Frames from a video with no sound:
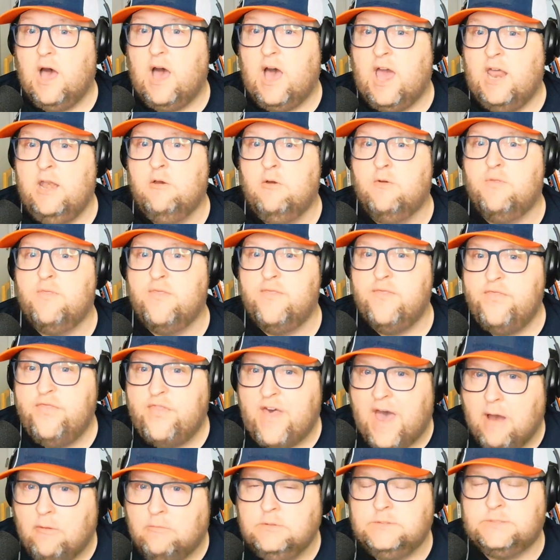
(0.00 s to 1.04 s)
I know
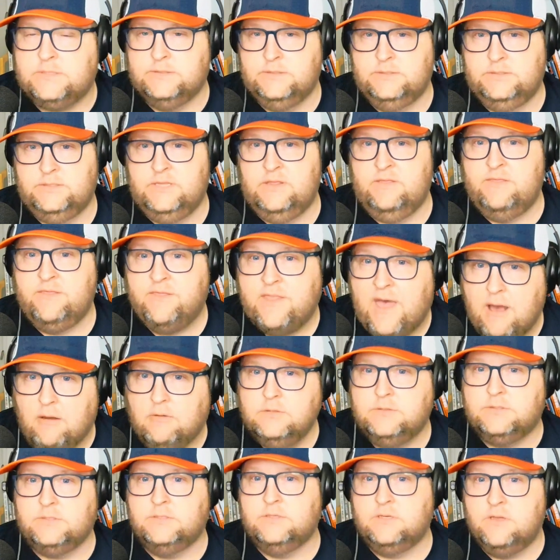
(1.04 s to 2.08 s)
thousands and
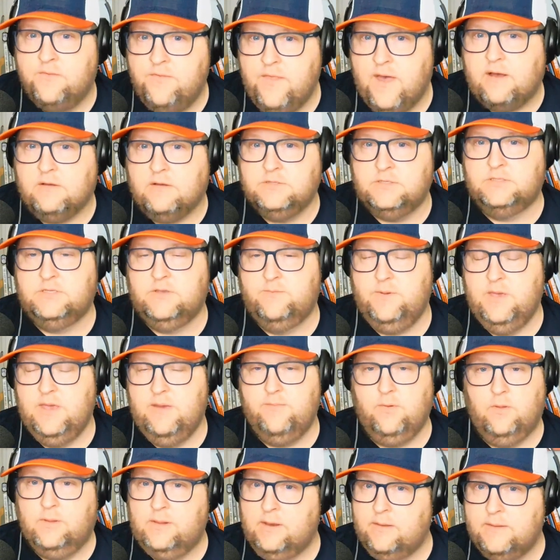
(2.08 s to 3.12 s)
thousands and thousands of
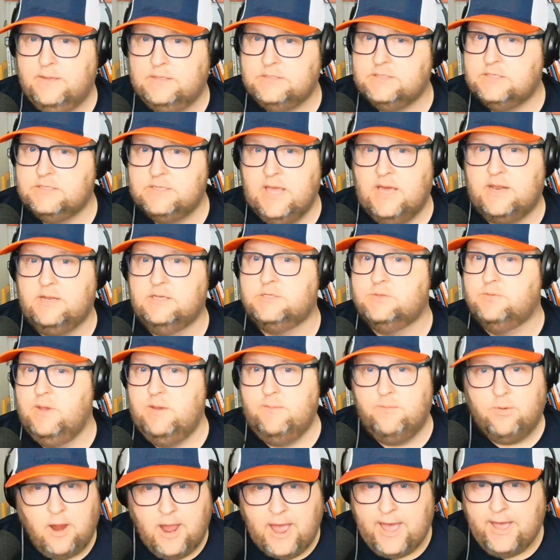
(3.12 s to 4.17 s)
people, and this is not a
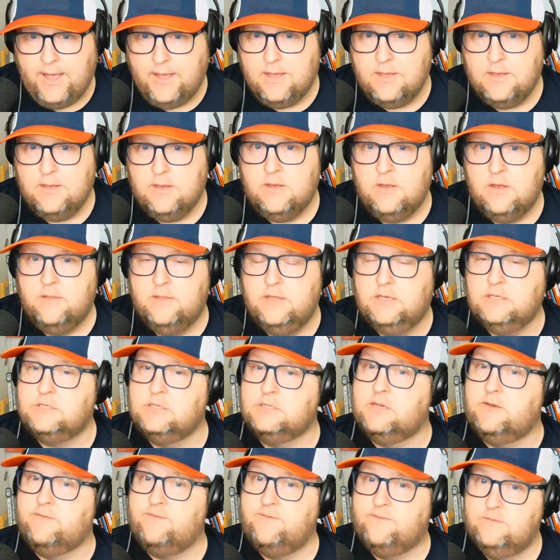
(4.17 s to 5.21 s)
sweet brag. This
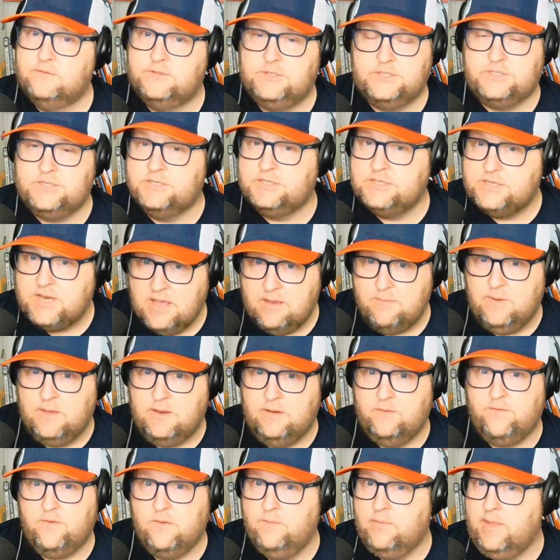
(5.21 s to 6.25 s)
is a, mm-hmm. just a statement
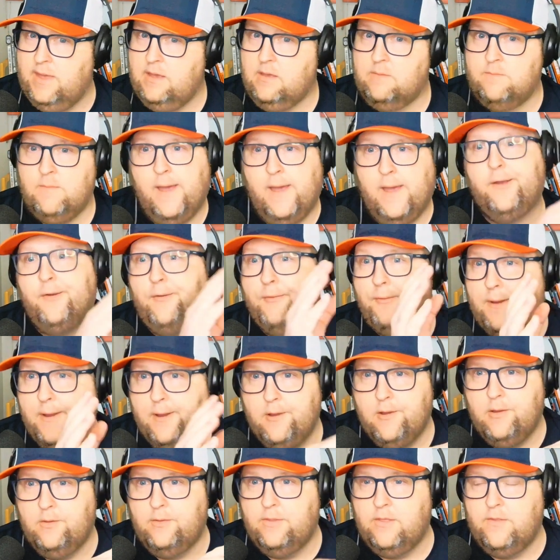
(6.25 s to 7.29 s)
from like my
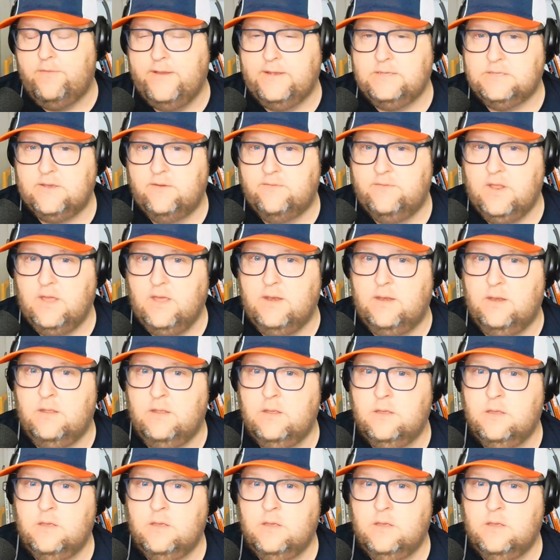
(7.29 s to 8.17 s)
career and the things I've done.